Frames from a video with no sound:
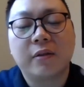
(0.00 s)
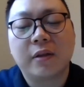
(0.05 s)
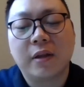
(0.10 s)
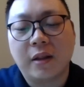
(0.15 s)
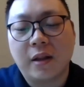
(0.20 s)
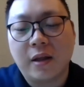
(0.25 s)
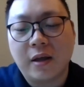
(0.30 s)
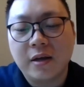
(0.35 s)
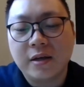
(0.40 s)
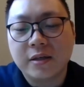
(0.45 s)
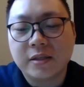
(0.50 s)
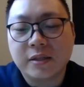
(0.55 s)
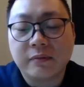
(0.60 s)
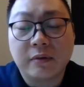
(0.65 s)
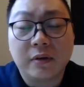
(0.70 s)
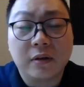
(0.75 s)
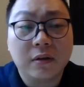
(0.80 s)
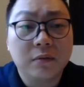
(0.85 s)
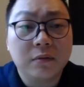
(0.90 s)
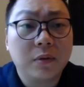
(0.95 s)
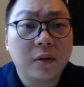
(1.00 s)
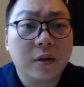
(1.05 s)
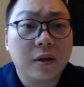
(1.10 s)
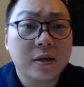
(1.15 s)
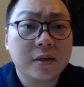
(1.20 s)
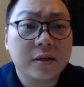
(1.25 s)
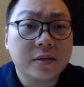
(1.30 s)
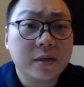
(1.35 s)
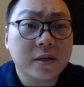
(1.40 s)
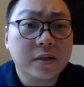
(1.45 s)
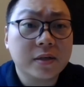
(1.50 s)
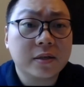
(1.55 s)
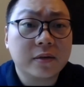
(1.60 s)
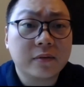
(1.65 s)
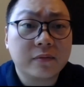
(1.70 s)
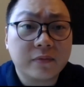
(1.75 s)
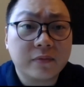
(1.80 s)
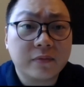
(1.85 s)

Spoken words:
the lines of globalization,